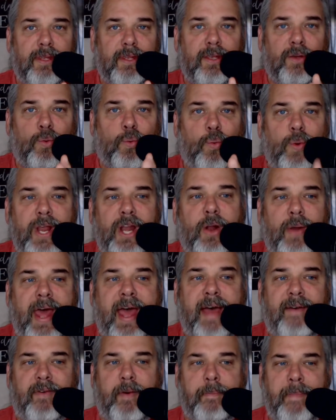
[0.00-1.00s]
We don't
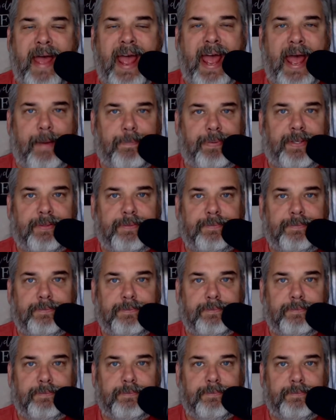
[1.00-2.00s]
have a map.
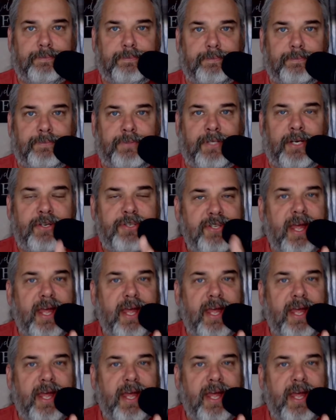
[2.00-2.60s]
There's